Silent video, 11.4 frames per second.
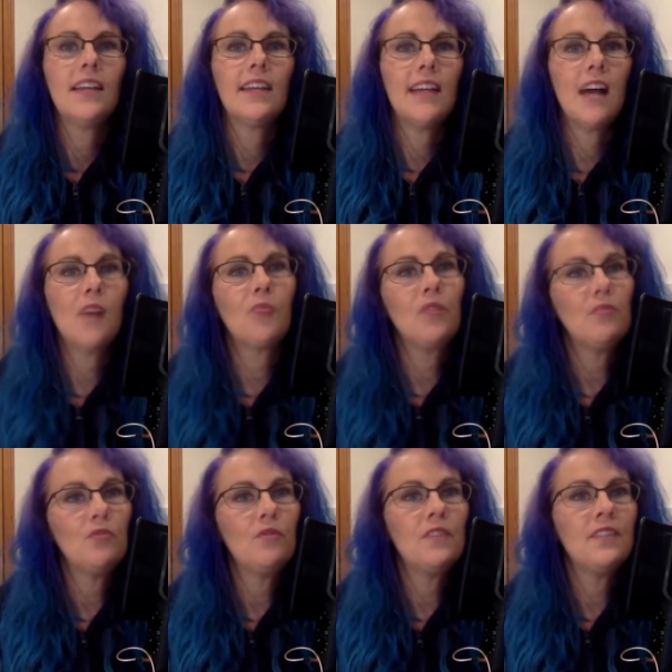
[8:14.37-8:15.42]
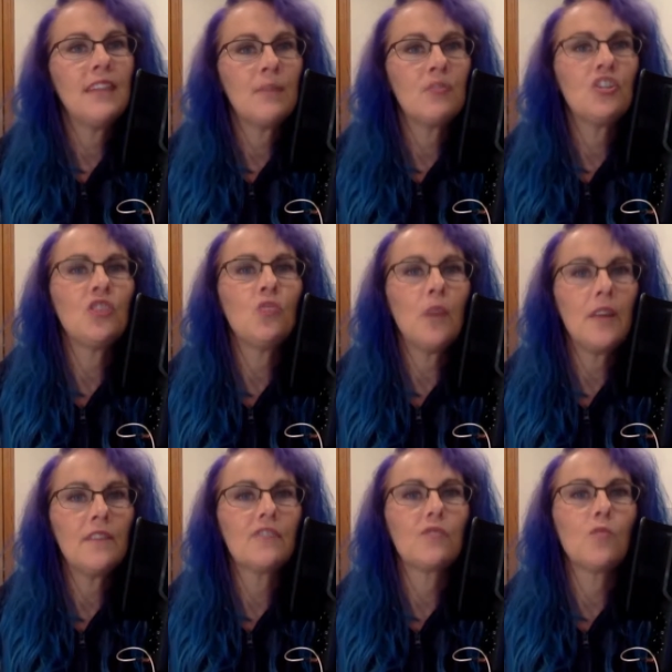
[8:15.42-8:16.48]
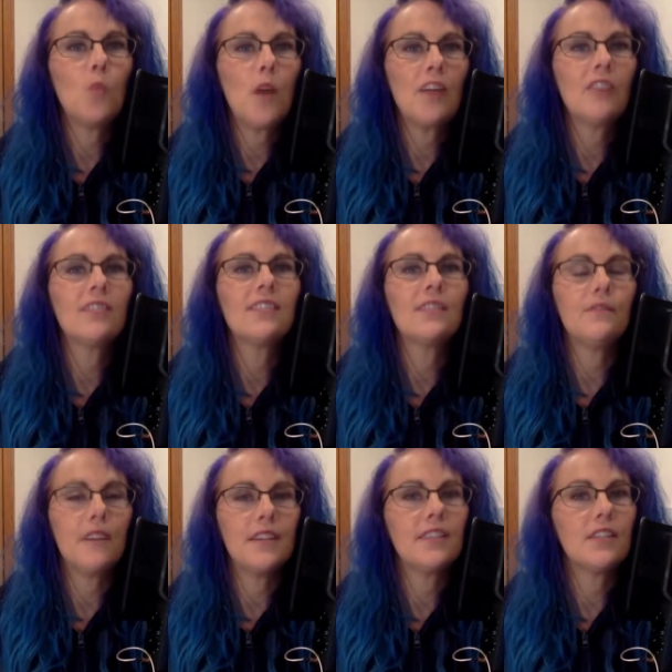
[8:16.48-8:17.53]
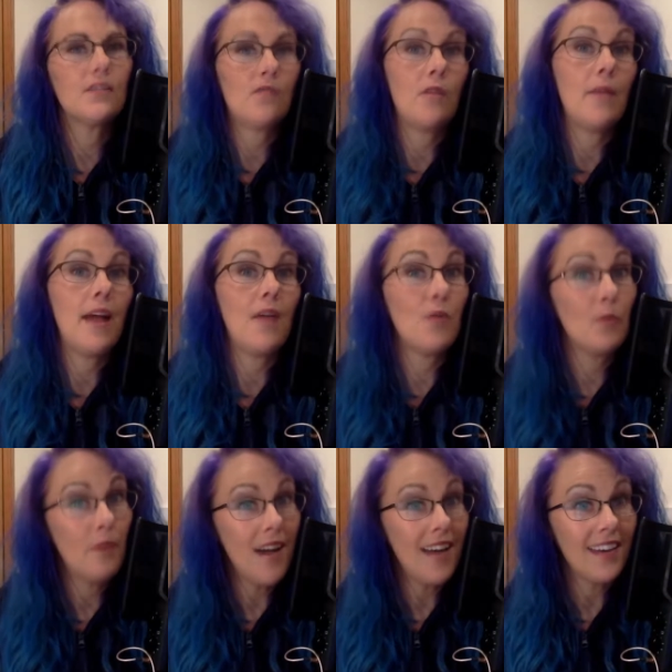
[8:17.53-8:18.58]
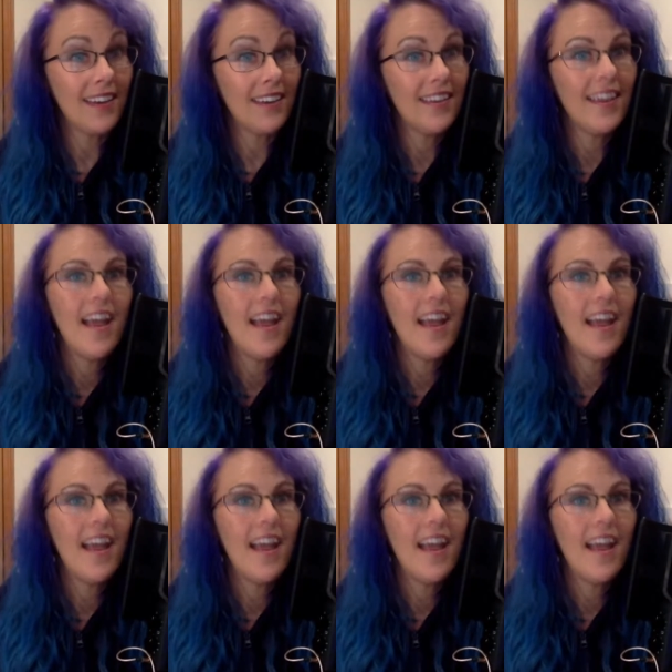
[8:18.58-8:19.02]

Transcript: can help remove the damaging waves from wireless devices from our body.